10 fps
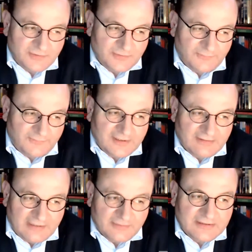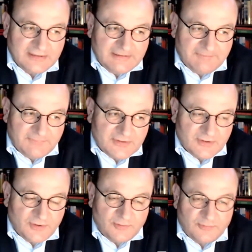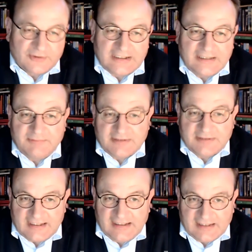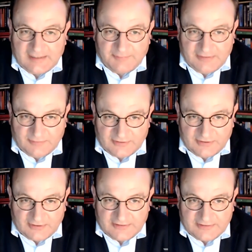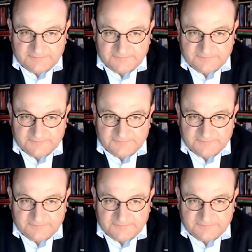to figure out so what can be scaled up and what not.